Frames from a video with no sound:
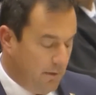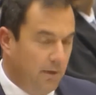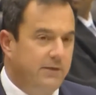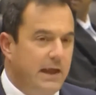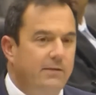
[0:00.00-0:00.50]

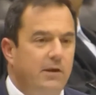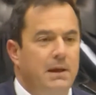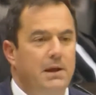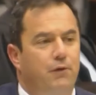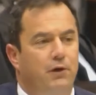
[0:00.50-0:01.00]
The SASSA
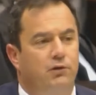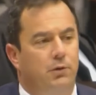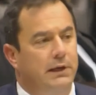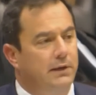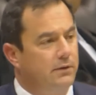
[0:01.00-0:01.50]

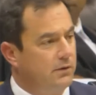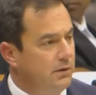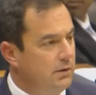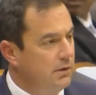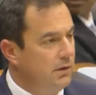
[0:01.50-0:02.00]
beneficiaries
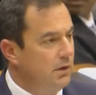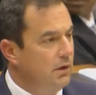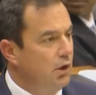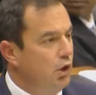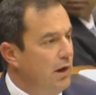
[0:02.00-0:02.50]

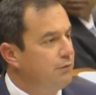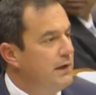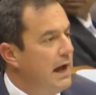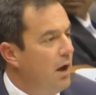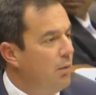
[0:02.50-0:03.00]
who have to
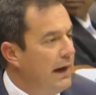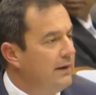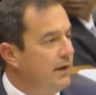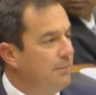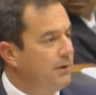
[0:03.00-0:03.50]
now
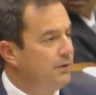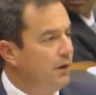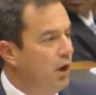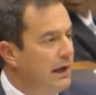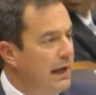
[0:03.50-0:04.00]
wait up into
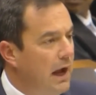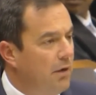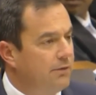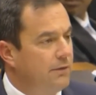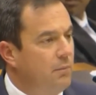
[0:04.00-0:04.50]
the early
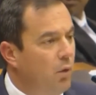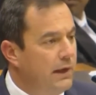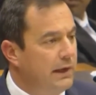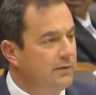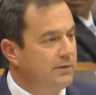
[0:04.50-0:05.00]
hours of the
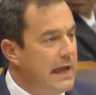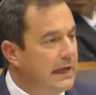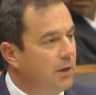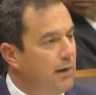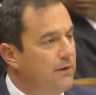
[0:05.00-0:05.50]
morning and
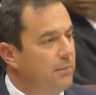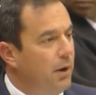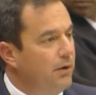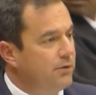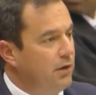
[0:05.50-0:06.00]
snake around the
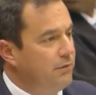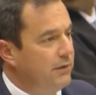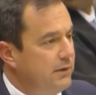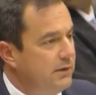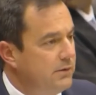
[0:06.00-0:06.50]
post
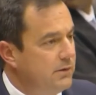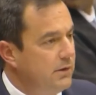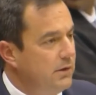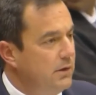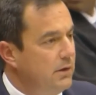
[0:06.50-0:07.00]
offices
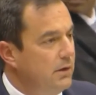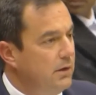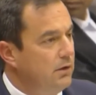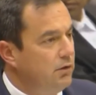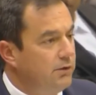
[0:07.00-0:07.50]

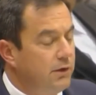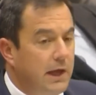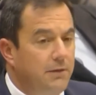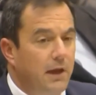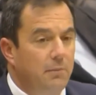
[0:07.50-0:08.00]
just to
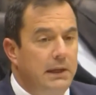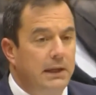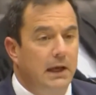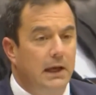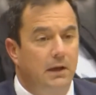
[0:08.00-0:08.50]
get their
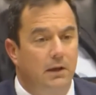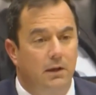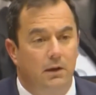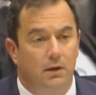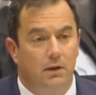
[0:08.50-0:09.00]
meager
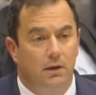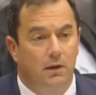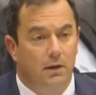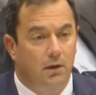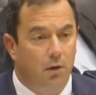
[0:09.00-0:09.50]

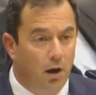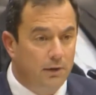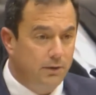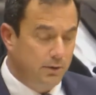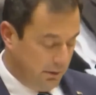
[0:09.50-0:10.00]

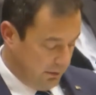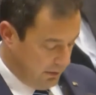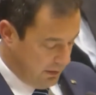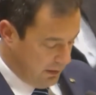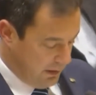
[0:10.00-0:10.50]
grant
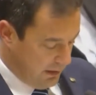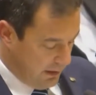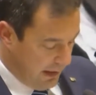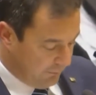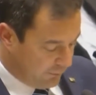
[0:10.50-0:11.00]

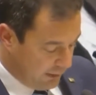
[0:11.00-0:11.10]
have